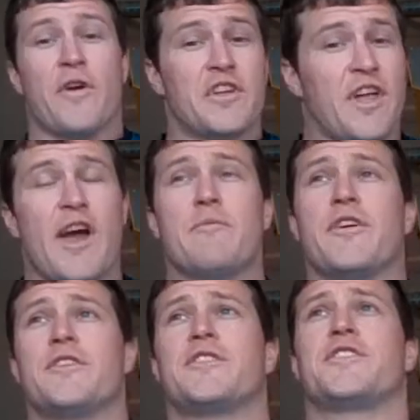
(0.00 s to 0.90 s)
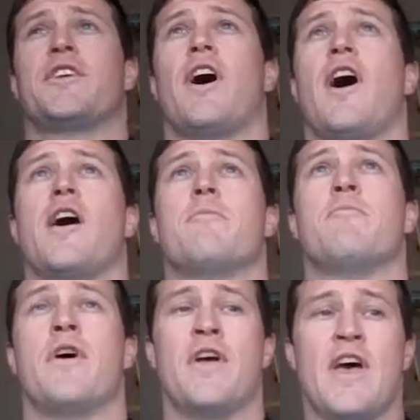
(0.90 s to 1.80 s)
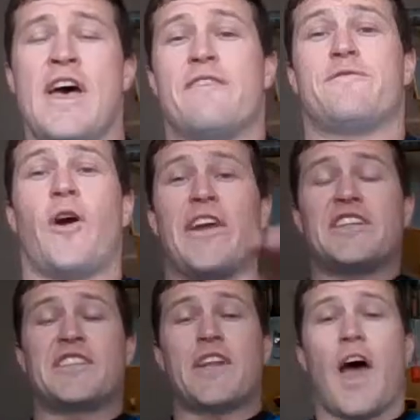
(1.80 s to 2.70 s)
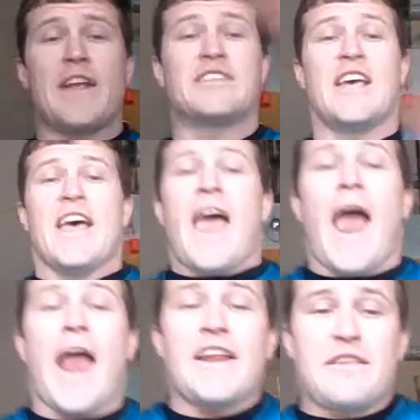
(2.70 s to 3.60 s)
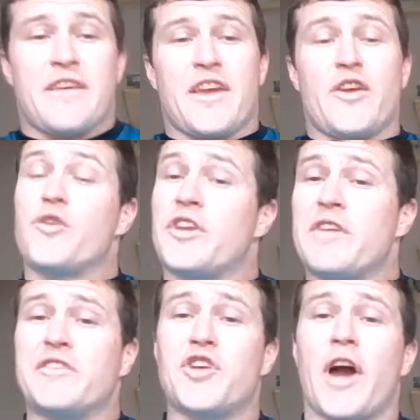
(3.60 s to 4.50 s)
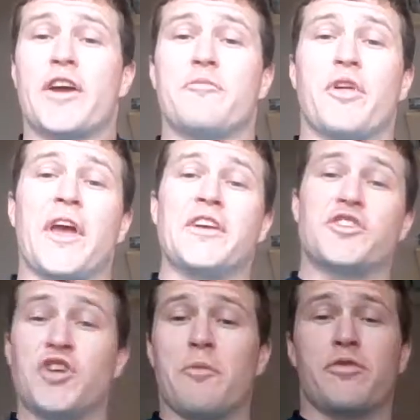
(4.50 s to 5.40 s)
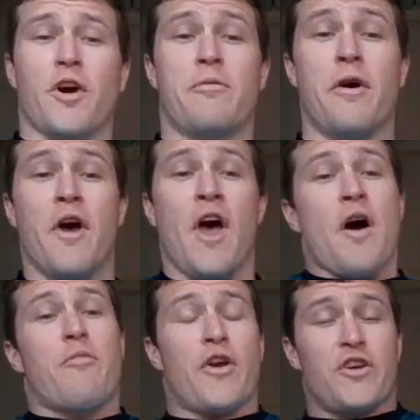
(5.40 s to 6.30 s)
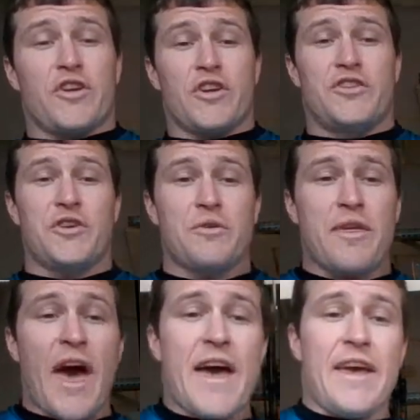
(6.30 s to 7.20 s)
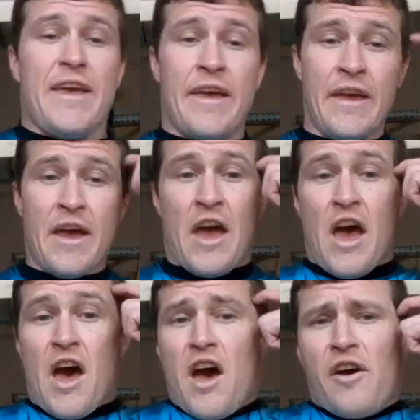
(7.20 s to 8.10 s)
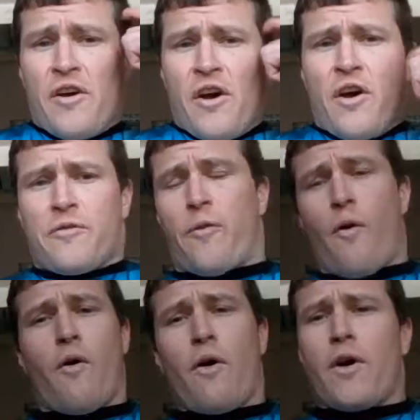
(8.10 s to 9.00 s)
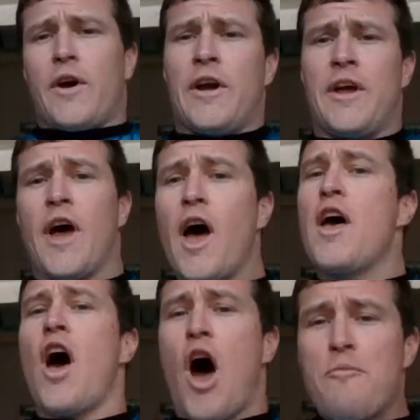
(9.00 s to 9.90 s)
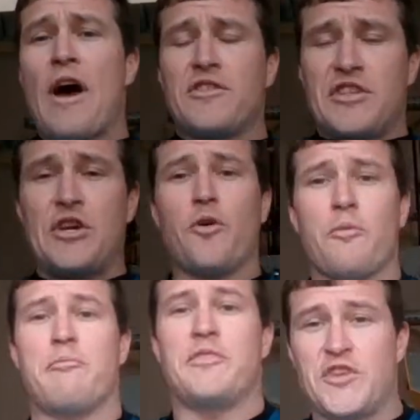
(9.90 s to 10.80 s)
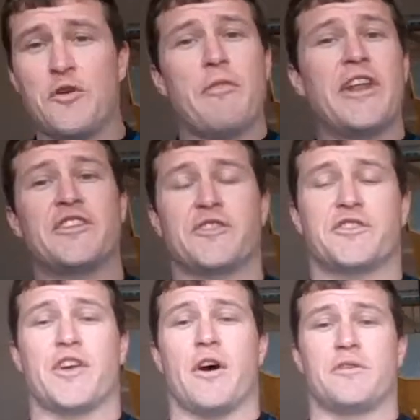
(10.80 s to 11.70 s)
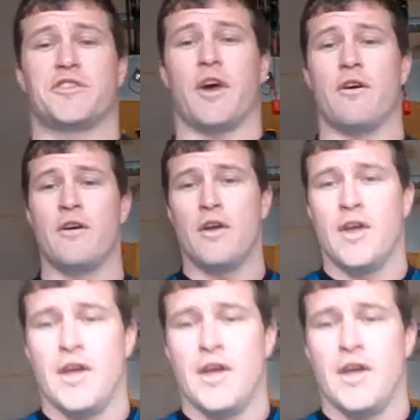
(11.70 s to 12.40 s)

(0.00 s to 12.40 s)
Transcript: climbers, Frankensteins, anything. You could even jog in place, jump rope, but you're gonna do that for about two minutes or so. So